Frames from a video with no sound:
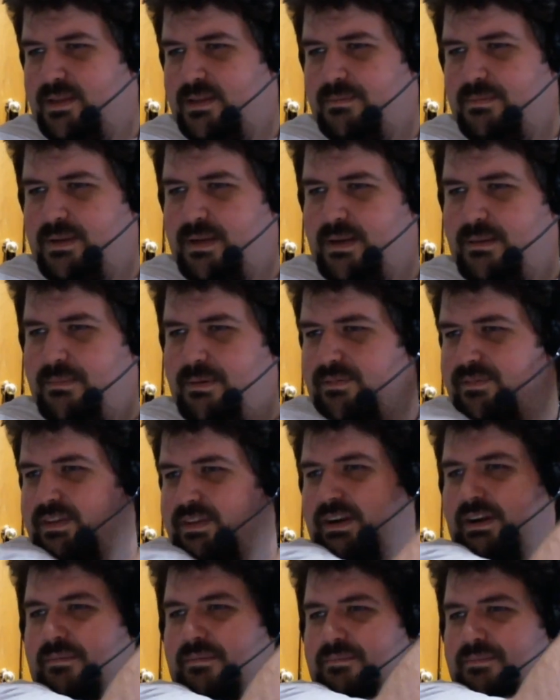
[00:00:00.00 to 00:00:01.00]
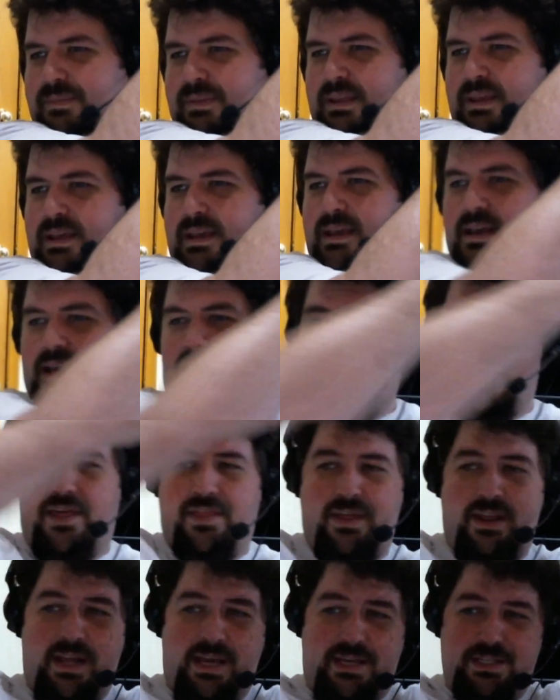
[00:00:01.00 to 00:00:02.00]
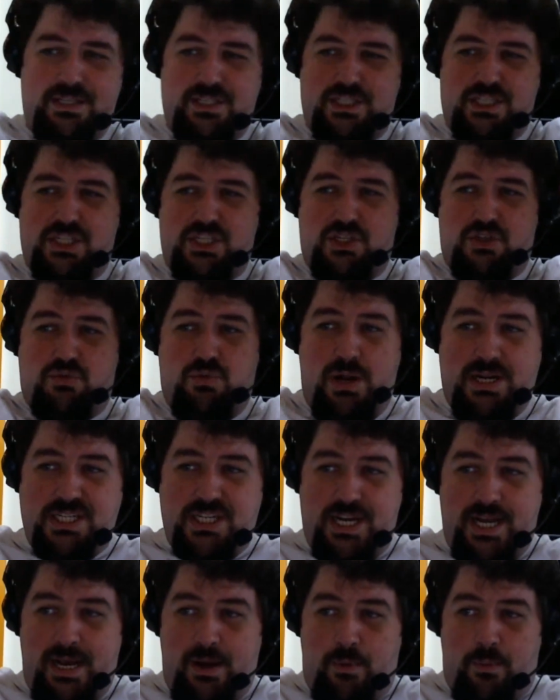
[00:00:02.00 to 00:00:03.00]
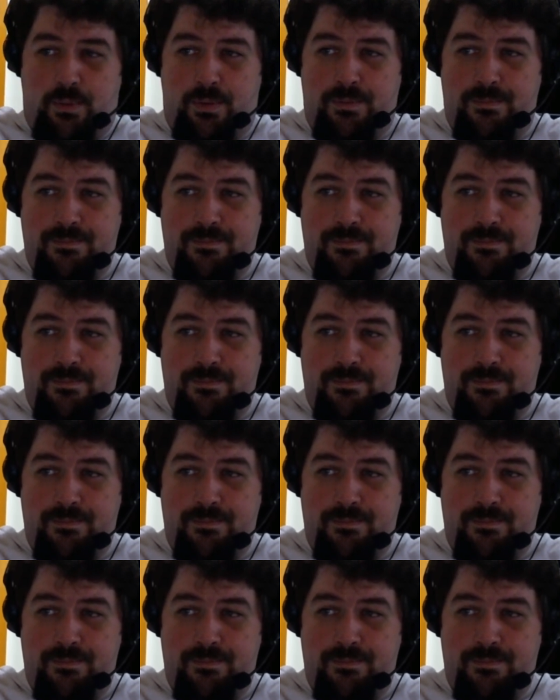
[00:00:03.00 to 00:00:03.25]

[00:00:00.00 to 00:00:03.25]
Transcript: Pin it above there, and then I can stretch it out